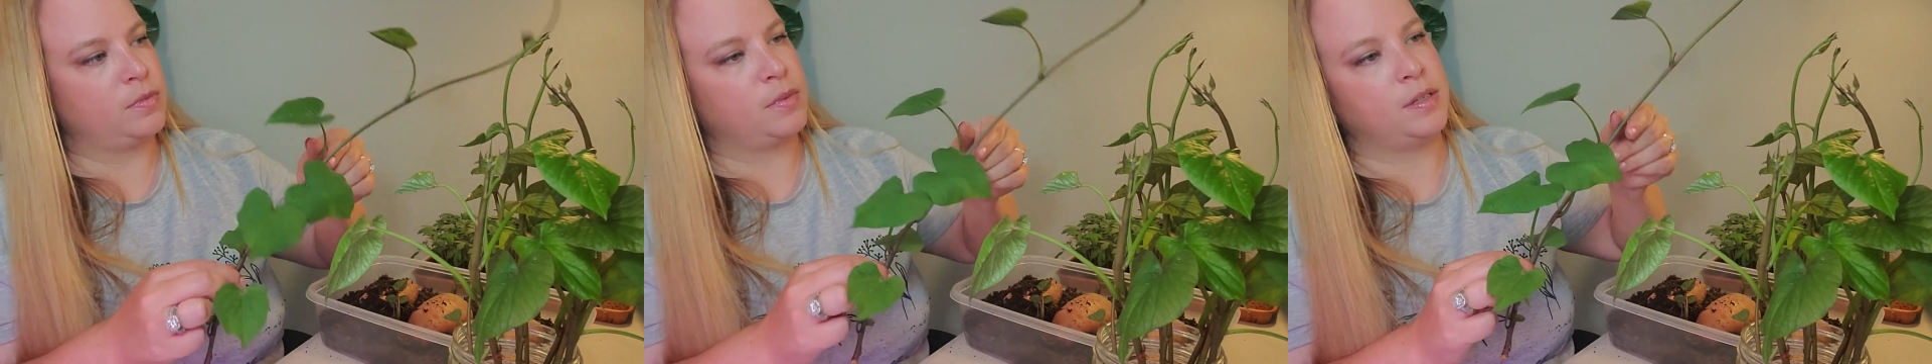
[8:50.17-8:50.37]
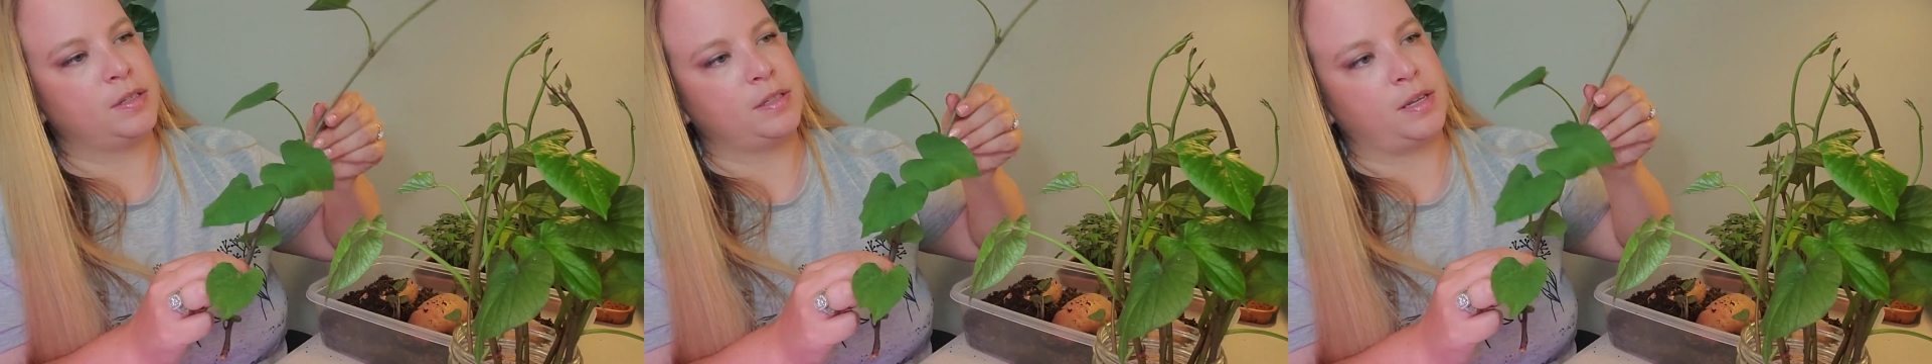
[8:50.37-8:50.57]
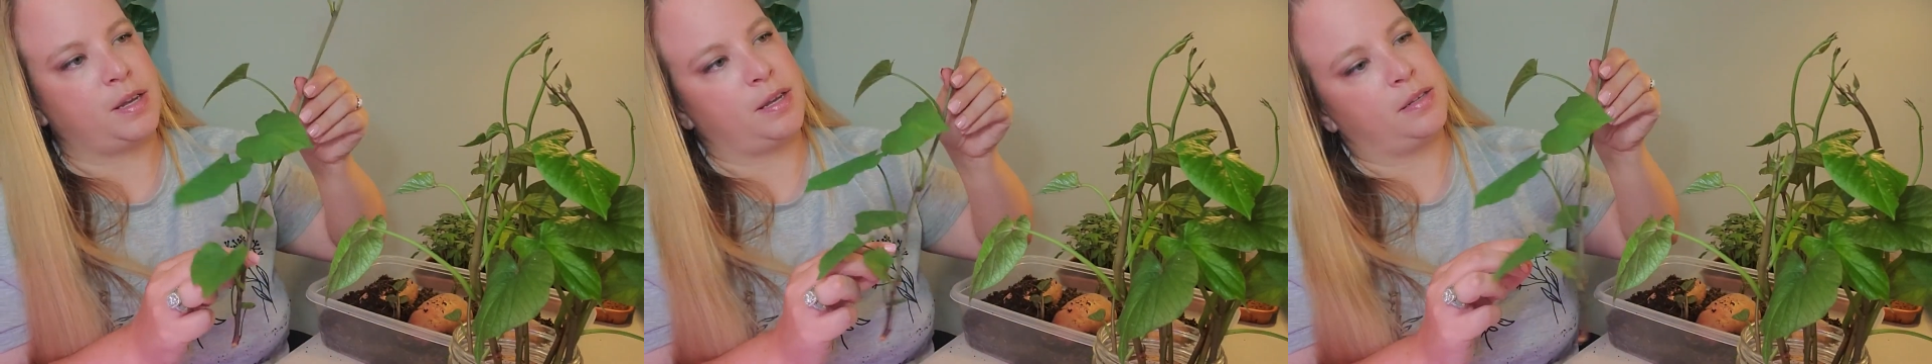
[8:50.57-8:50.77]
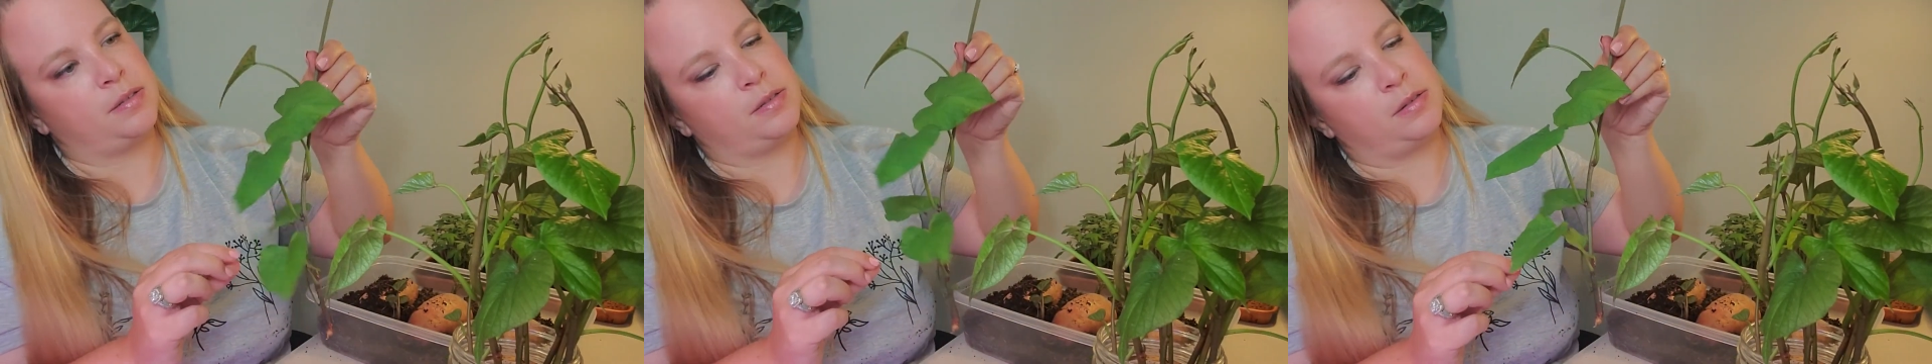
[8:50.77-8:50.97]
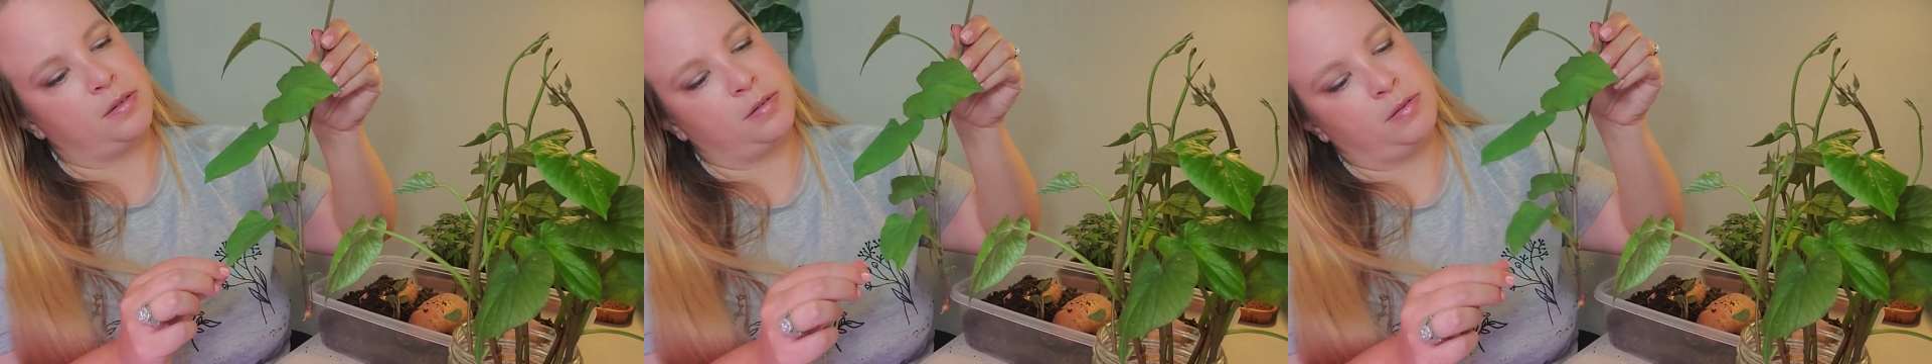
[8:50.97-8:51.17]
This
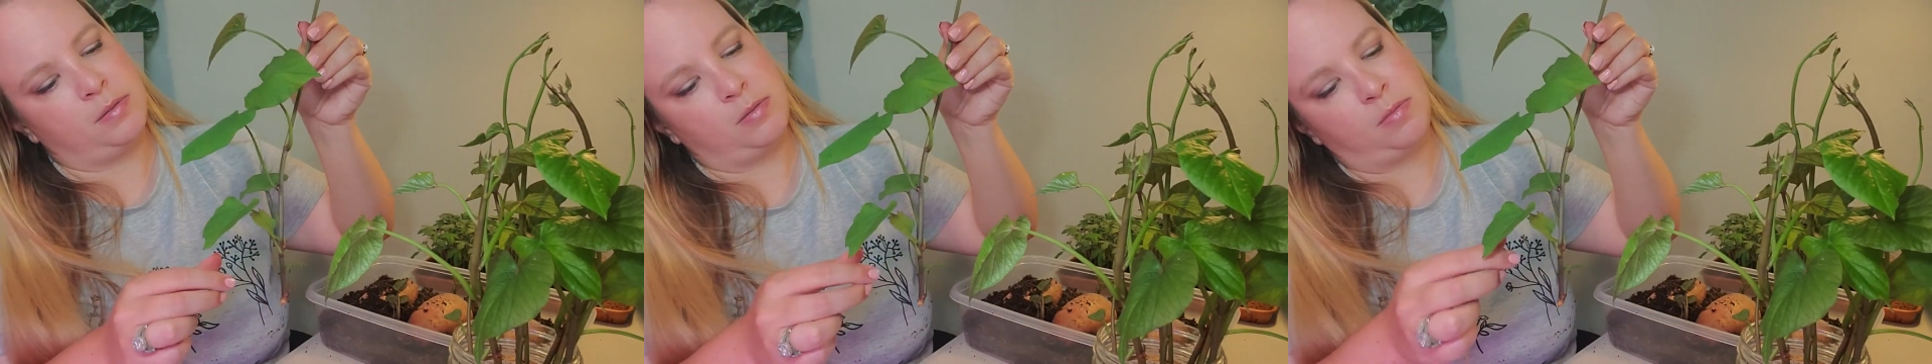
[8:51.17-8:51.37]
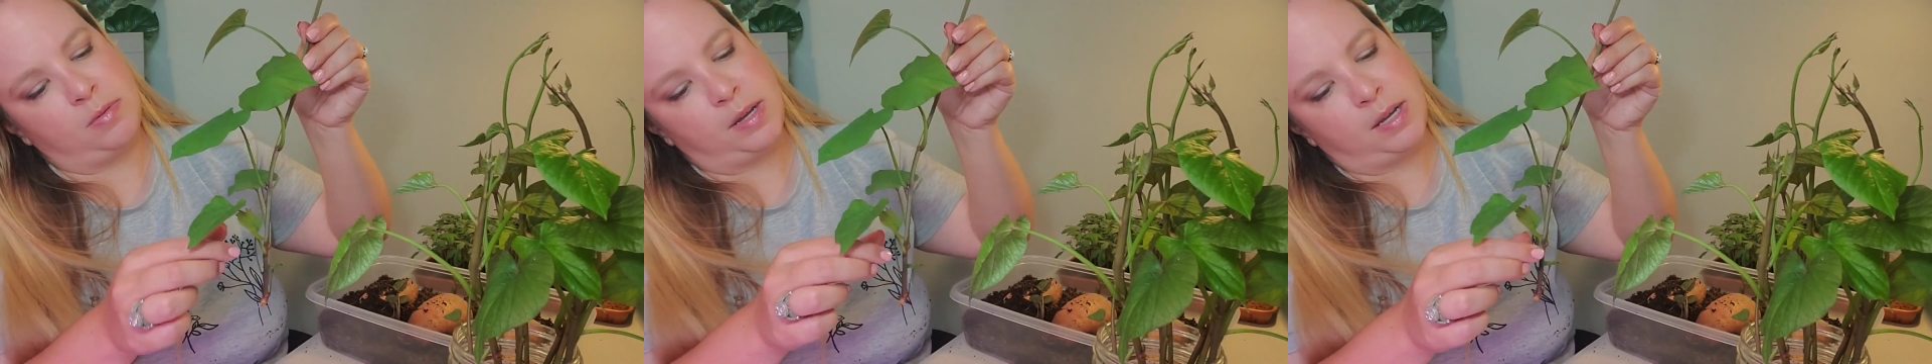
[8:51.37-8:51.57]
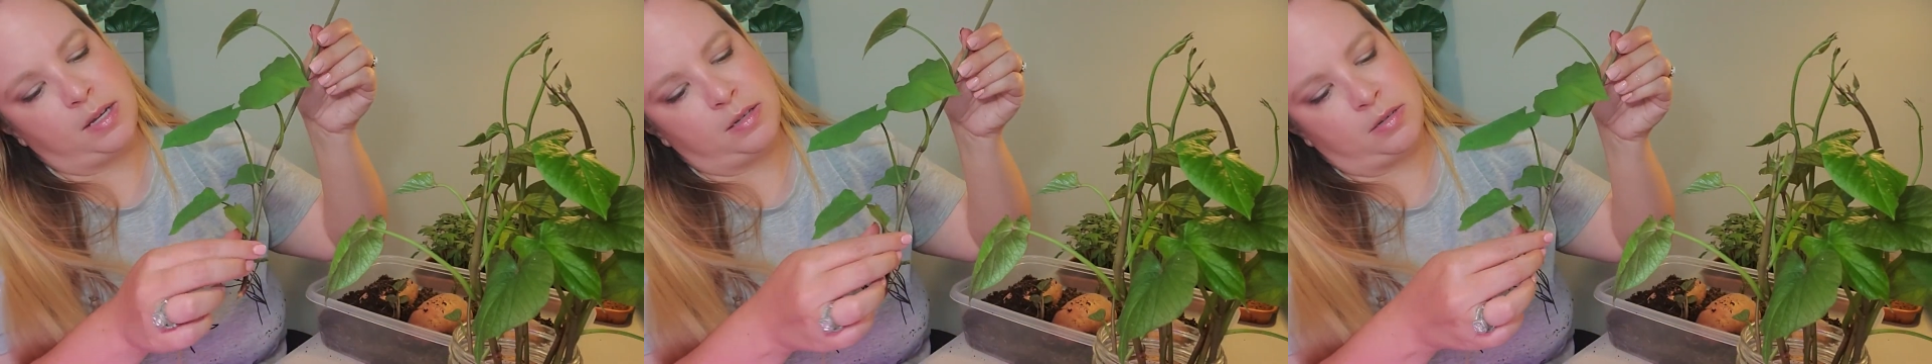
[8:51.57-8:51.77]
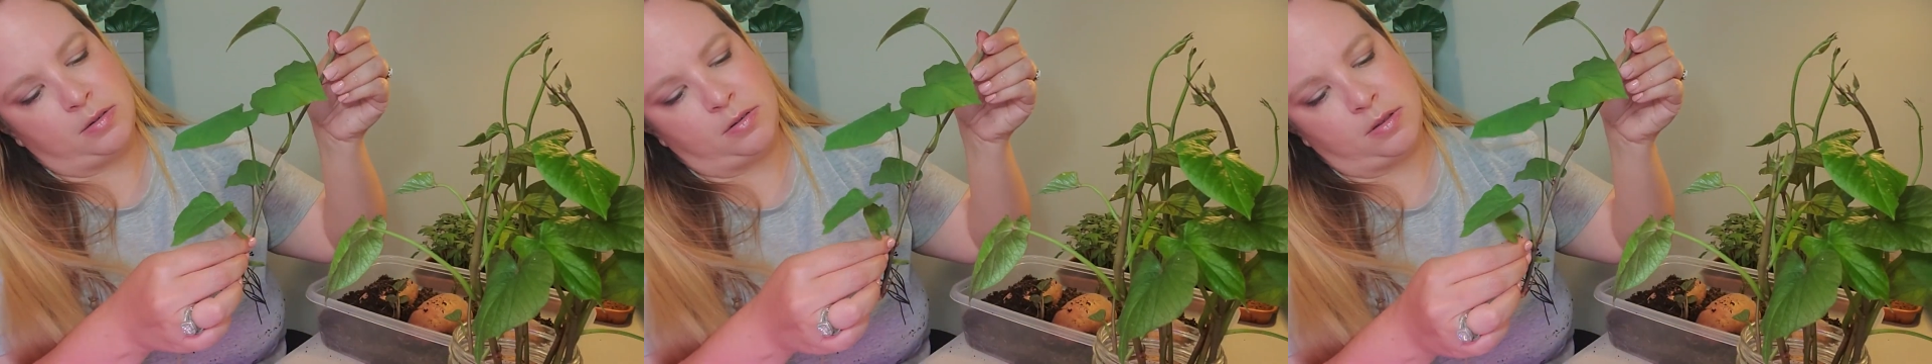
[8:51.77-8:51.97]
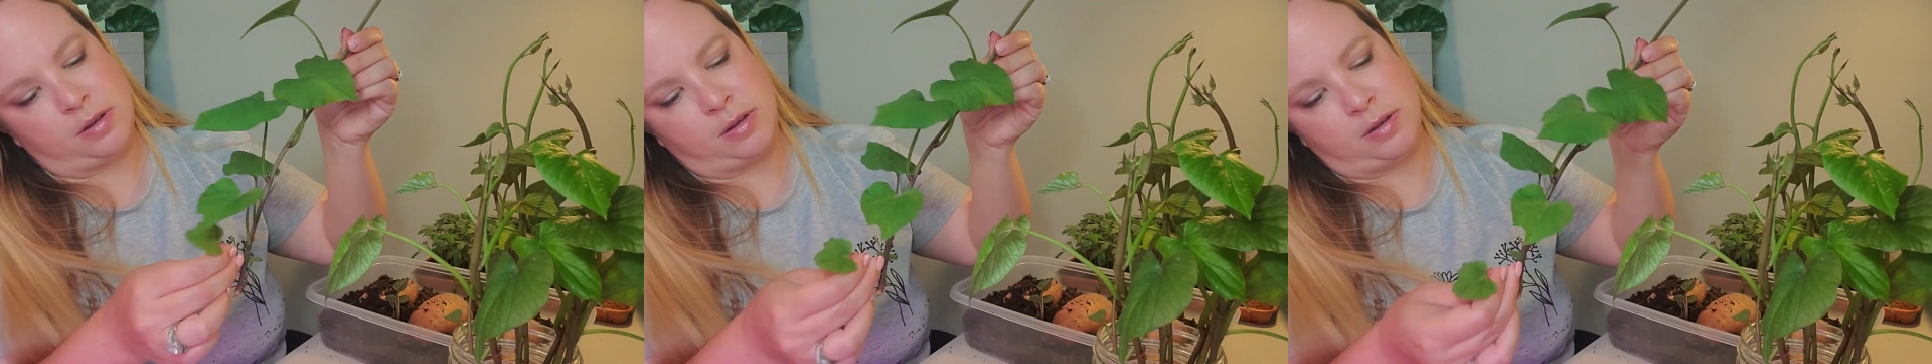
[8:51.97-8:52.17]
guy's way too
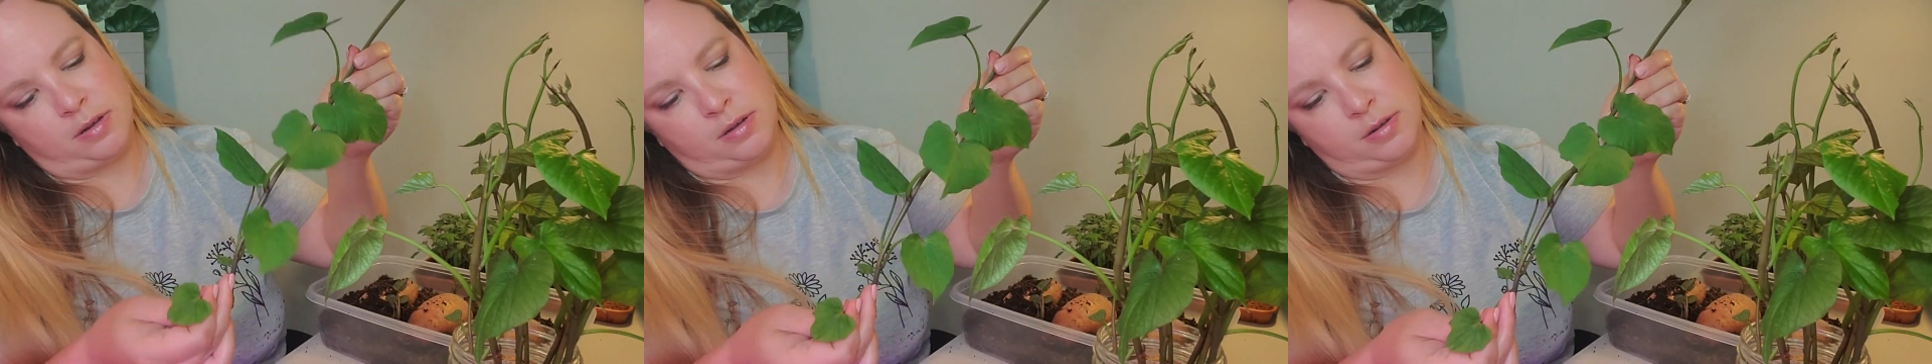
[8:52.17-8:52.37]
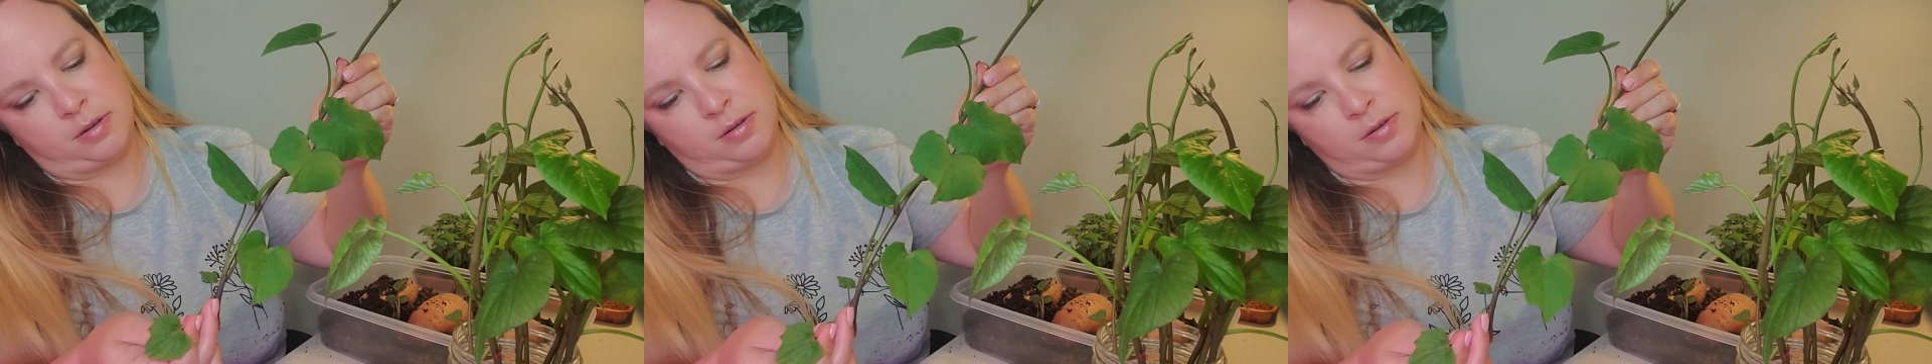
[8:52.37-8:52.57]
long.